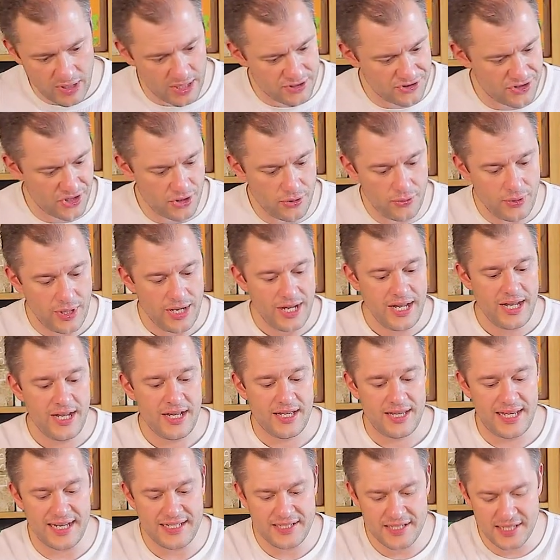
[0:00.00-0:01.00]
So
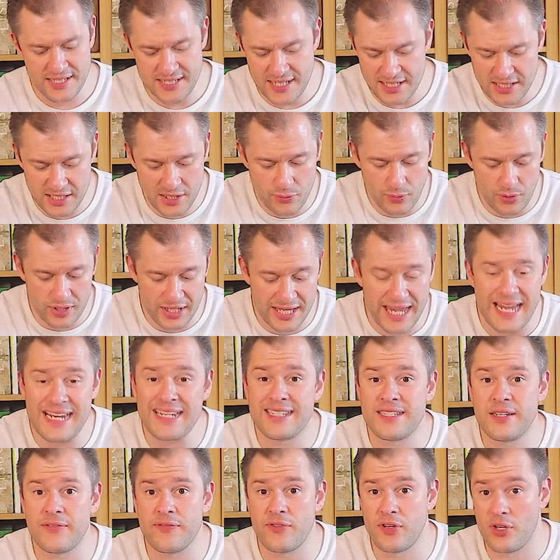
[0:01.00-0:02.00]
that's essentially what
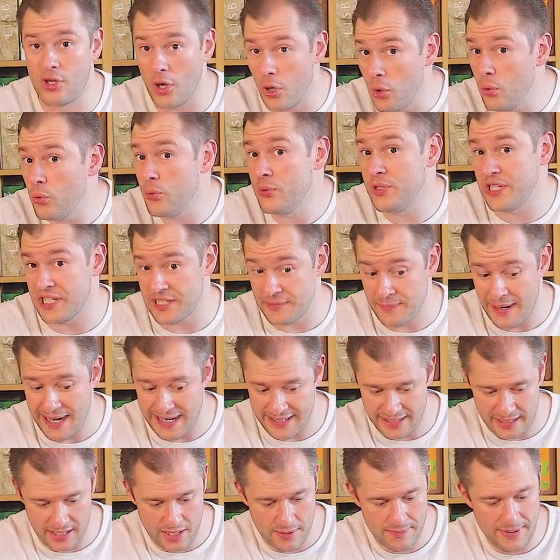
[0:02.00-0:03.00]
Gates of Gold is
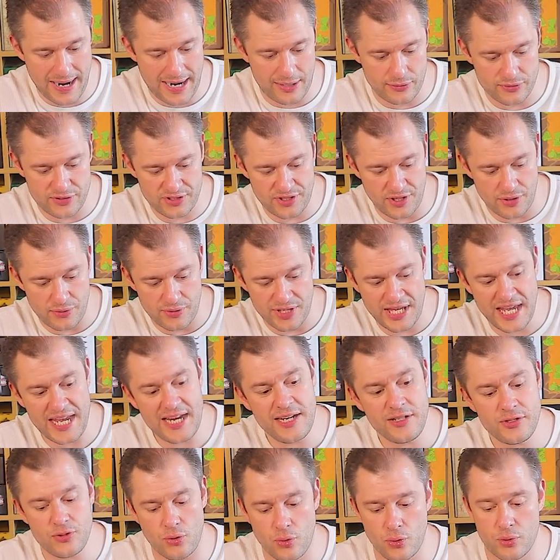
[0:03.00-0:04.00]
mainly about. So
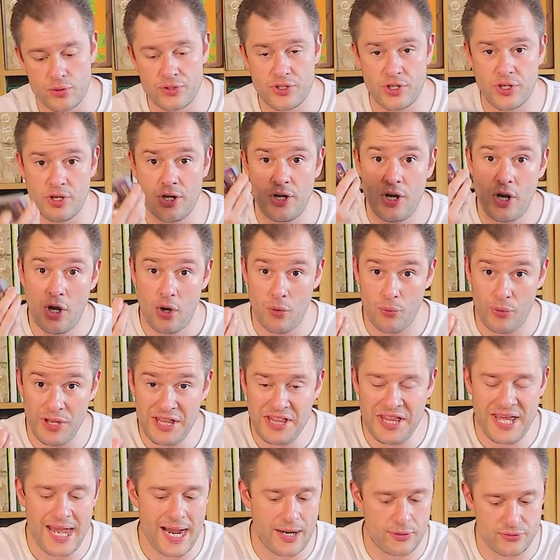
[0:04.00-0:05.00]
King's Order
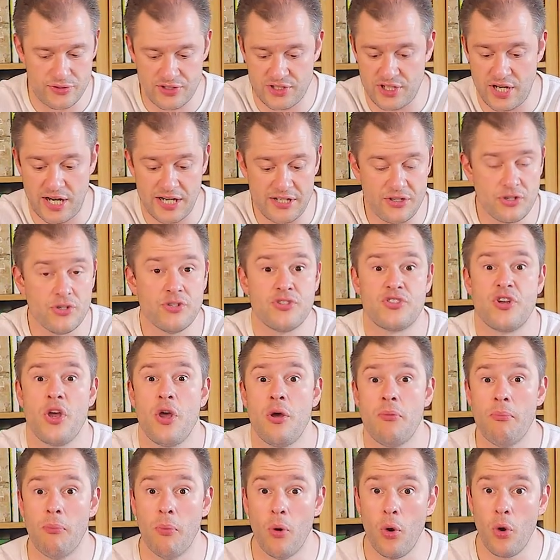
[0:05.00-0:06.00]
with the outsiders,
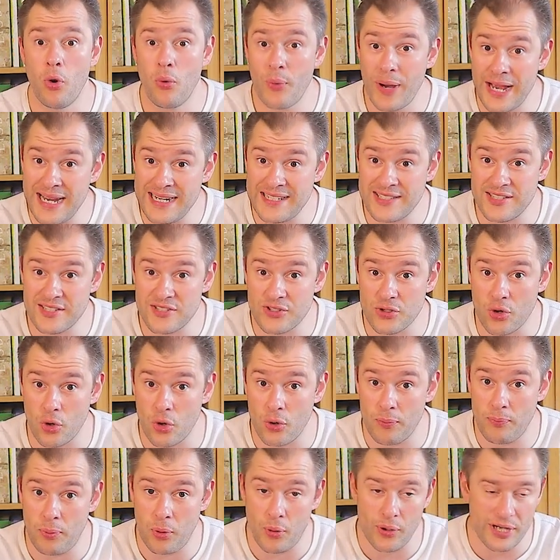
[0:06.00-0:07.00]
more ways to
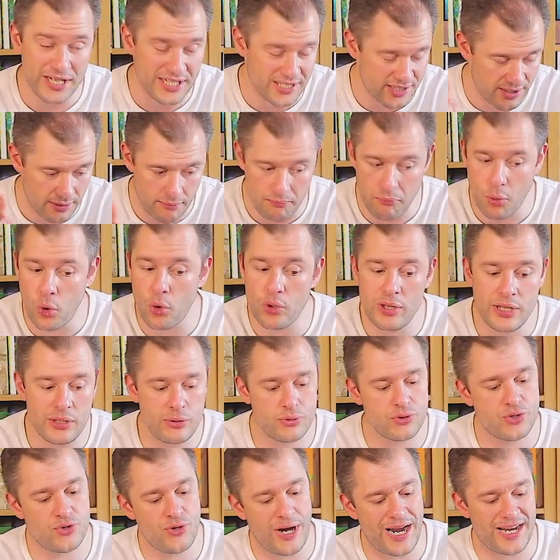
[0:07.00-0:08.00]
score points, more
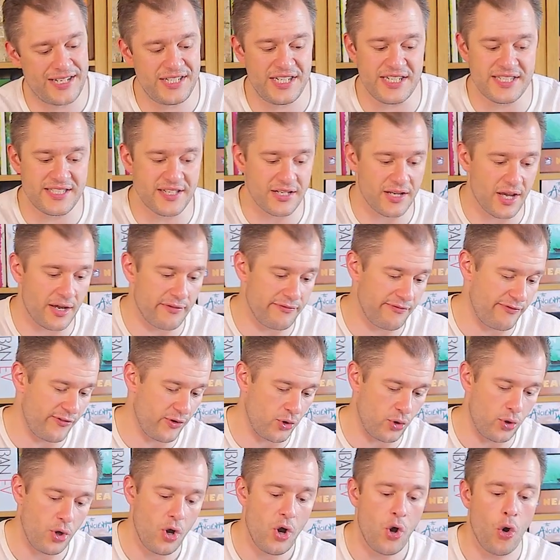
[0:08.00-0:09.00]
little strategies to gun
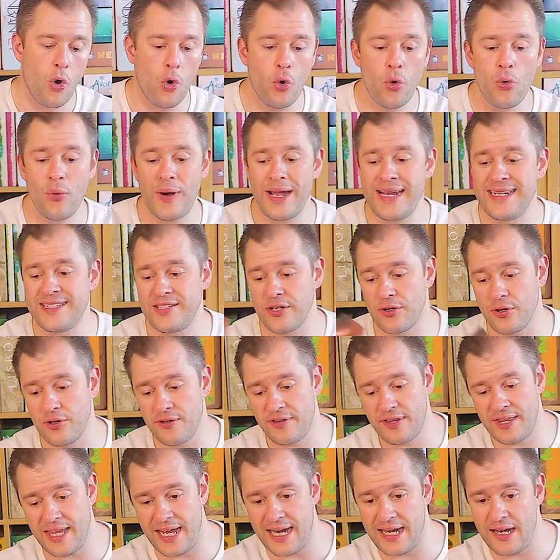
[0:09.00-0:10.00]
for. Always a
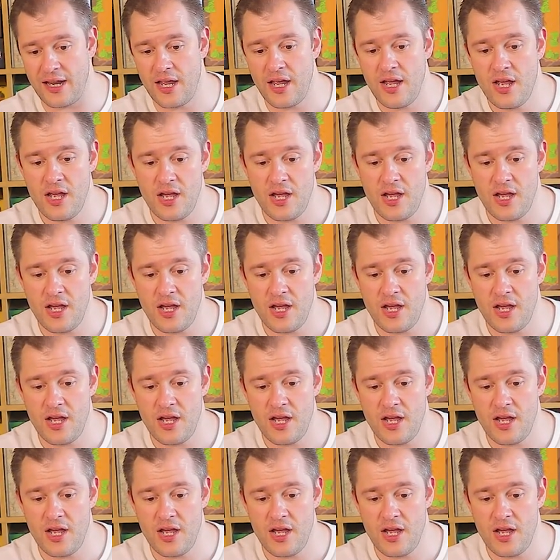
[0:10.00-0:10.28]
good thing.